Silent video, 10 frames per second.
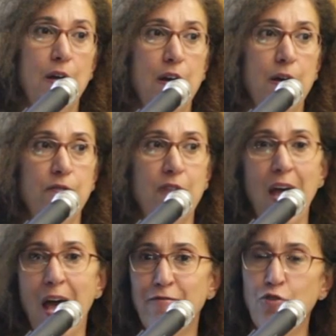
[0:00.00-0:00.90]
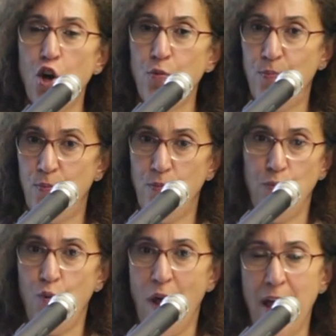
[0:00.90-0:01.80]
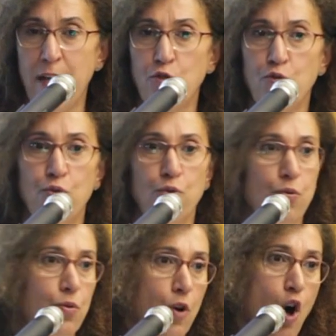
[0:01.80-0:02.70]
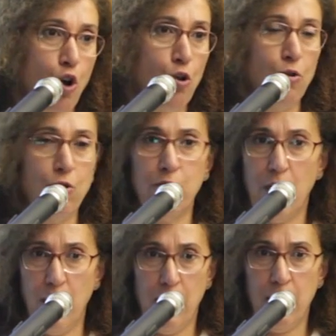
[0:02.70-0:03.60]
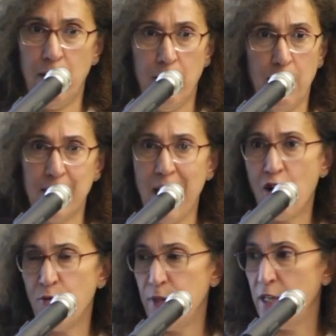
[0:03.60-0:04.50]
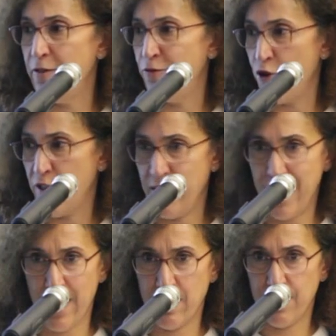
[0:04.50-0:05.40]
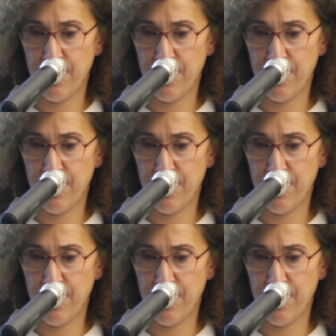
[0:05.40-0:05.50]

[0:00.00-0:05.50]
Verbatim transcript: uh, they have no way to hold uh, a ceremony for the dead.